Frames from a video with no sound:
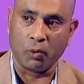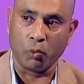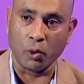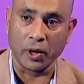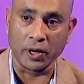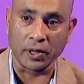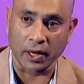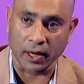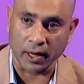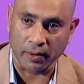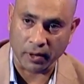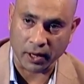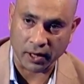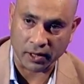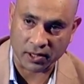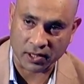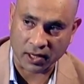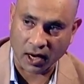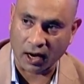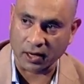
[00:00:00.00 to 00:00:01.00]
with him. He
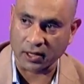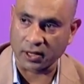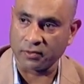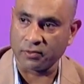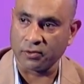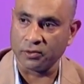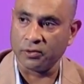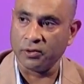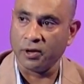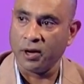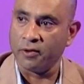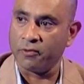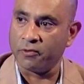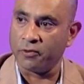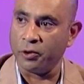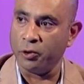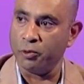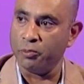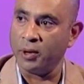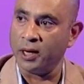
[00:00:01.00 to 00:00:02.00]
started for a
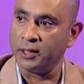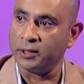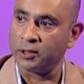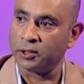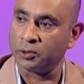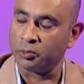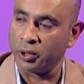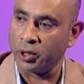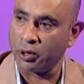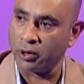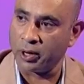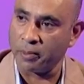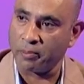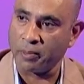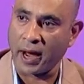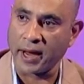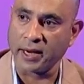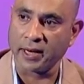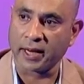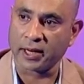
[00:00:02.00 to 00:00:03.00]
few months. We only
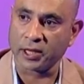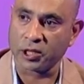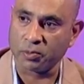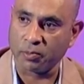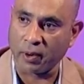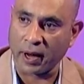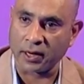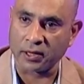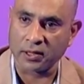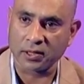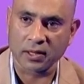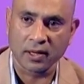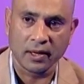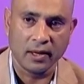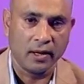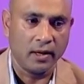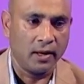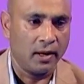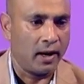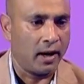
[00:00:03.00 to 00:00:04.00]
paid expense.
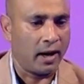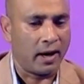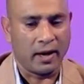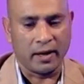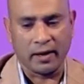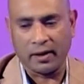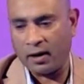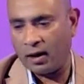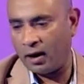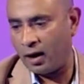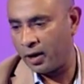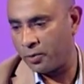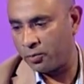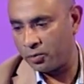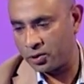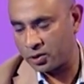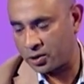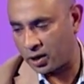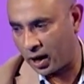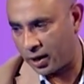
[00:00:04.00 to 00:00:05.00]
And
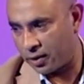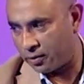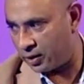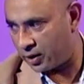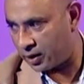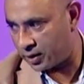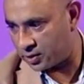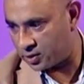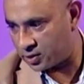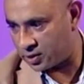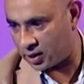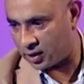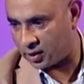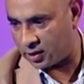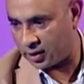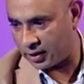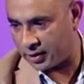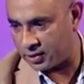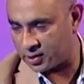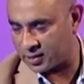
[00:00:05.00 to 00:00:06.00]
I only seen
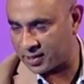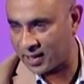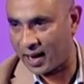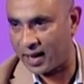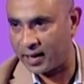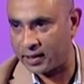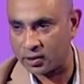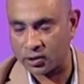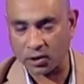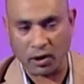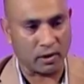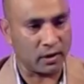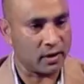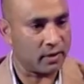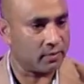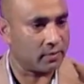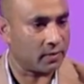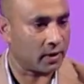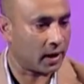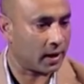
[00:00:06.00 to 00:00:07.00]
his talent only
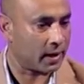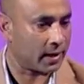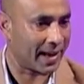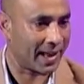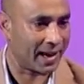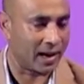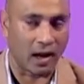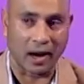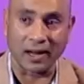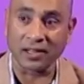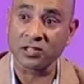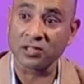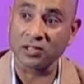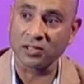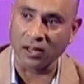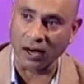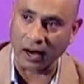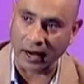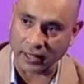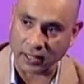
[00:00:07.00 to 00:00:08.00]
last
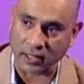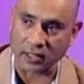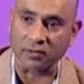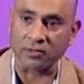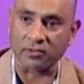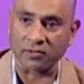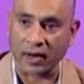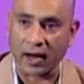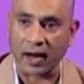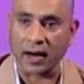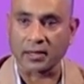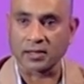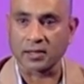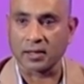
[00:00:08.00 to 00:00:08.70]
night, in fact,